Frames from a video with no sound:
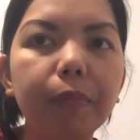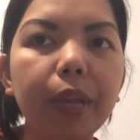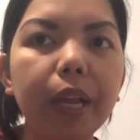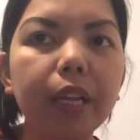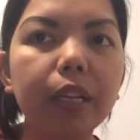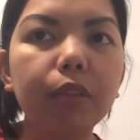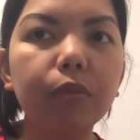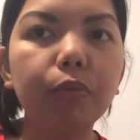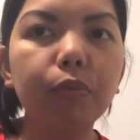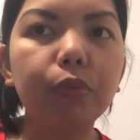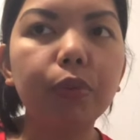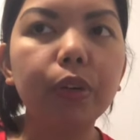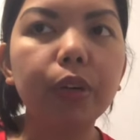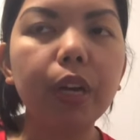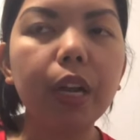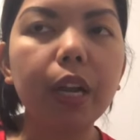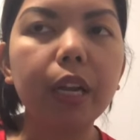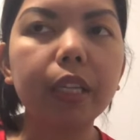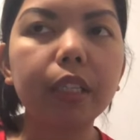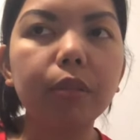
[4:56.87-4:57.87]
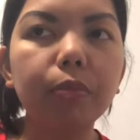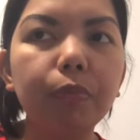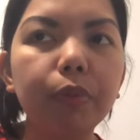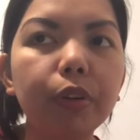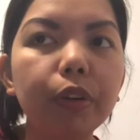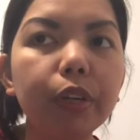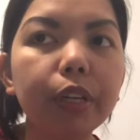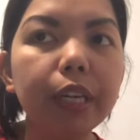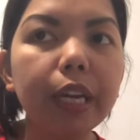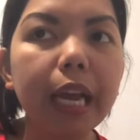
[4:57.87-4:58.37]

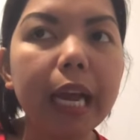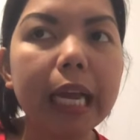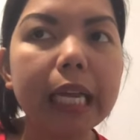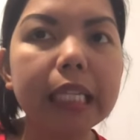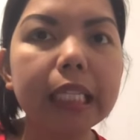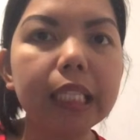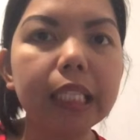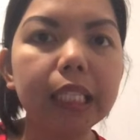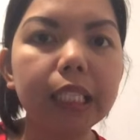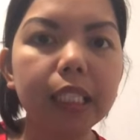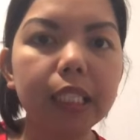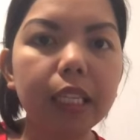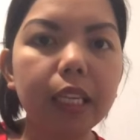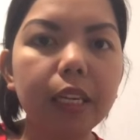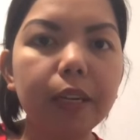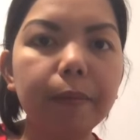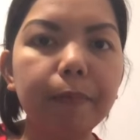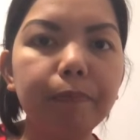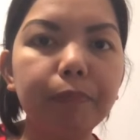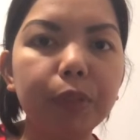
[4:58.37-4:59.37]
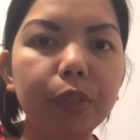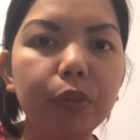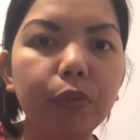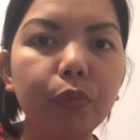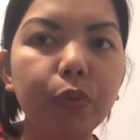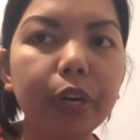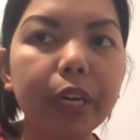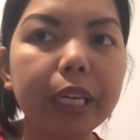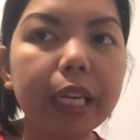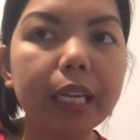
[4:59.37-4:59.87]
experience,
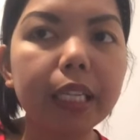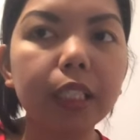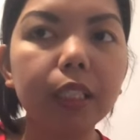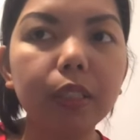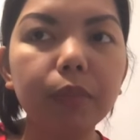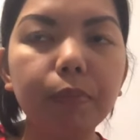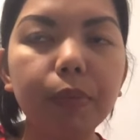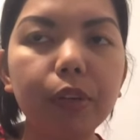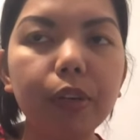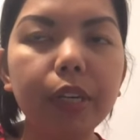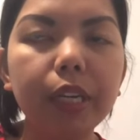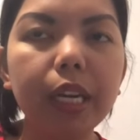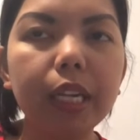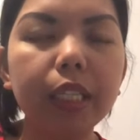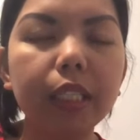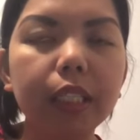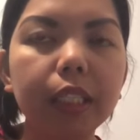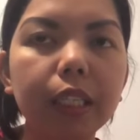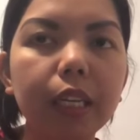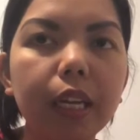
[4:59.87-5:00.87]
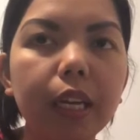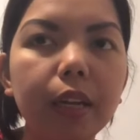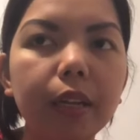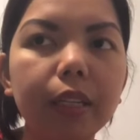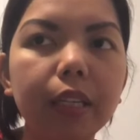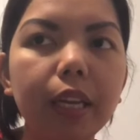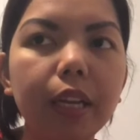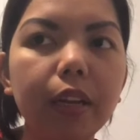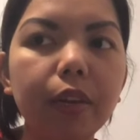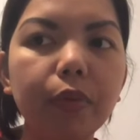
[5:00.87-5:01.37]
work experience.
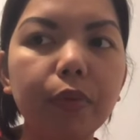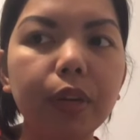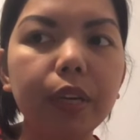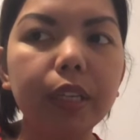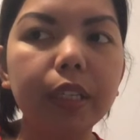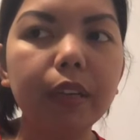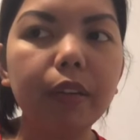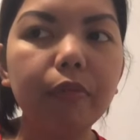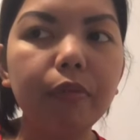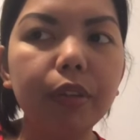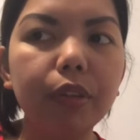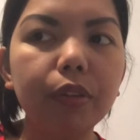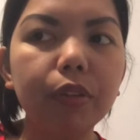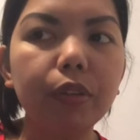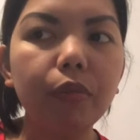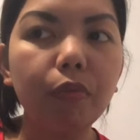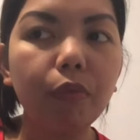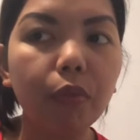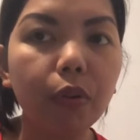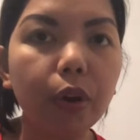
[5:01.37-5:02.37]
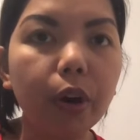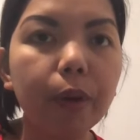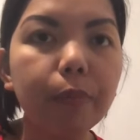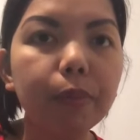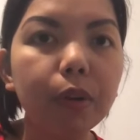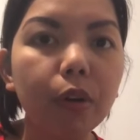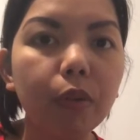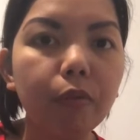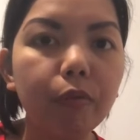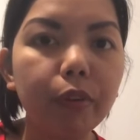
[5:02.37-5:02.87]
They will give you the form
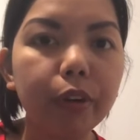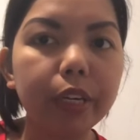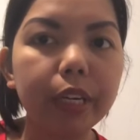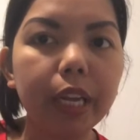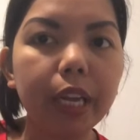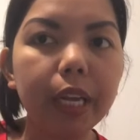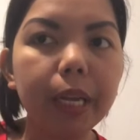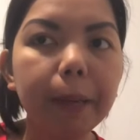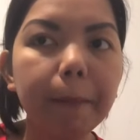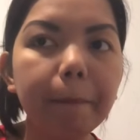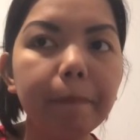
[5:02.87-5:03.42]
of everything.